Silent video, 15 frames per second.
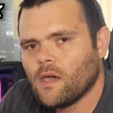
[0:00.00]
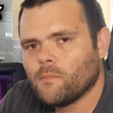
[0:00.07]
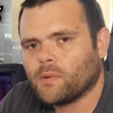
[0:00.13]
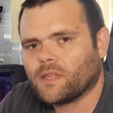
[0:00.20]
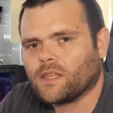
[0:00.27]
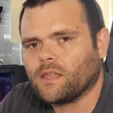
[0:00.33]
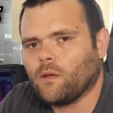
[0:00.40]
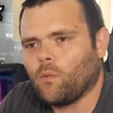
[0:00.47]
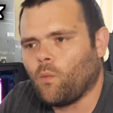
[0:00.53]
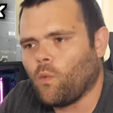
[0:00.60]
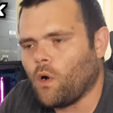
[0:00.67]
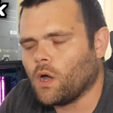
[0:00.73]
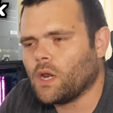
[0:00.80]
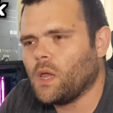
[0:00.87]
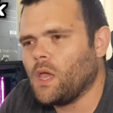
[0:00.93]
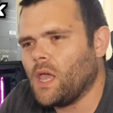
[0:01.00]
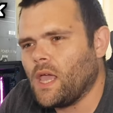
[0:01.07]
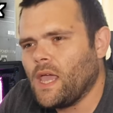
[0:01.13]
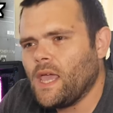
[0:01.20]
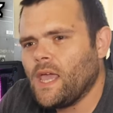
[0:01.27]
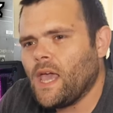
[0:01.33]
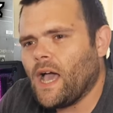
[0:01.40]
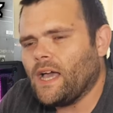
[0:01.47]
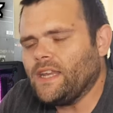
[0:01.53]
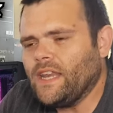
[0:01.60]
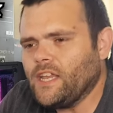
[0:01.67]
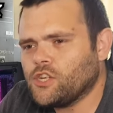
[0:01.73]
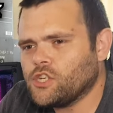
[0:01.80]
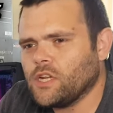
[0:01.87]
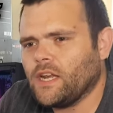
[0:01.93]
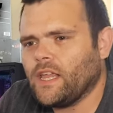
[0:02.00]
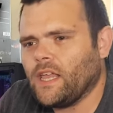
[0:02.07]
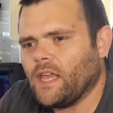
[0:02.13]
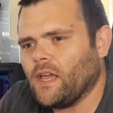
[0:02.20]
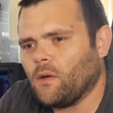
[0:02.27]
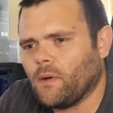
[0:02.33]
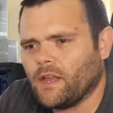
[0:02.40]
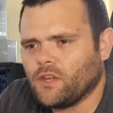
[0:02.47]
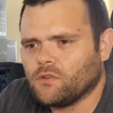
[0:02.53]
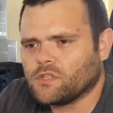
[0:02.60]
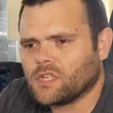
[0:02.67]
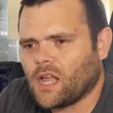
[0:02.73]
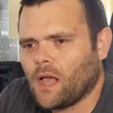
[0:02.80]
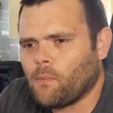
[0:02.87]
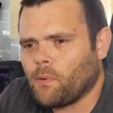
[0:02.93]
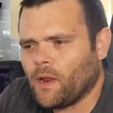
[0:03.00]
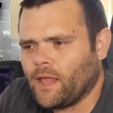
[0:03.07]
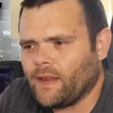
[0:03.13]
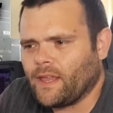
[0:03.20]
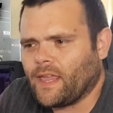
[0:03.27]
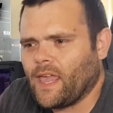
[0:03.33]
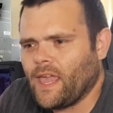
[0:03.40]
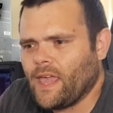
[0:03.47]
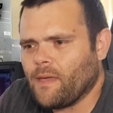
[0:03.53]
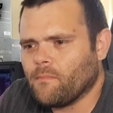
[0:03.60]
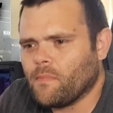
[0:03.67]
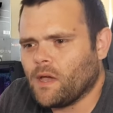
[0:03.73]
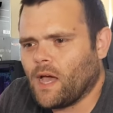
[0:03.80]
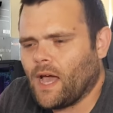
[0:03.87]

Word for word: but what it initially when you start playing a game,